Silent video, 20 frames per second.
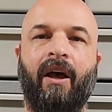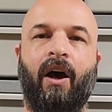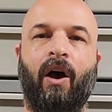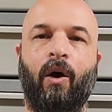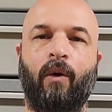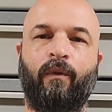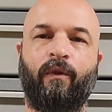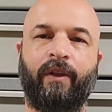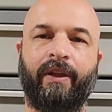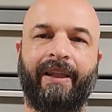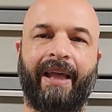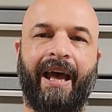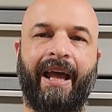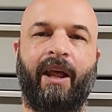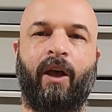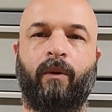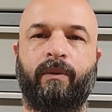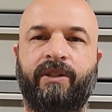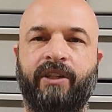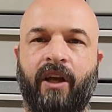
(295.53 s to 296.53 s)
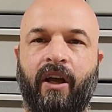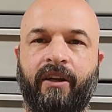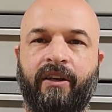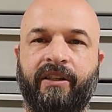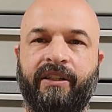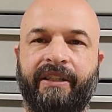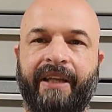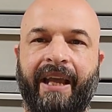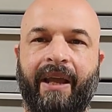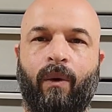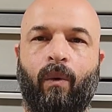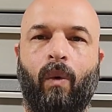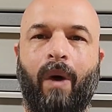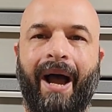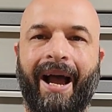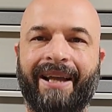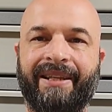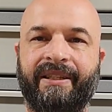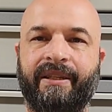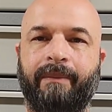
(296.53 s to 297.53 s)
Hopefully that helps you understand
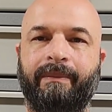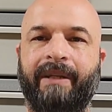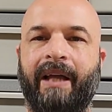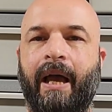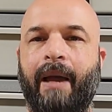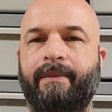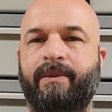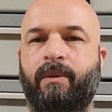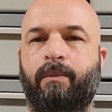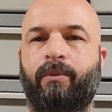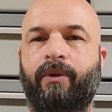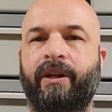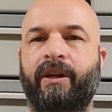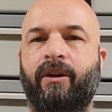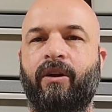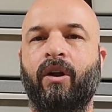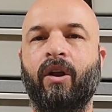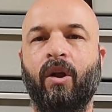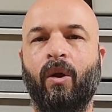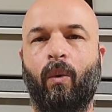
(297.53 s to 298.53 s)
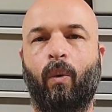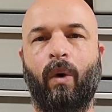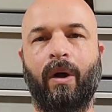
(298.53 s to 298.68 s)
why sometimes a breeder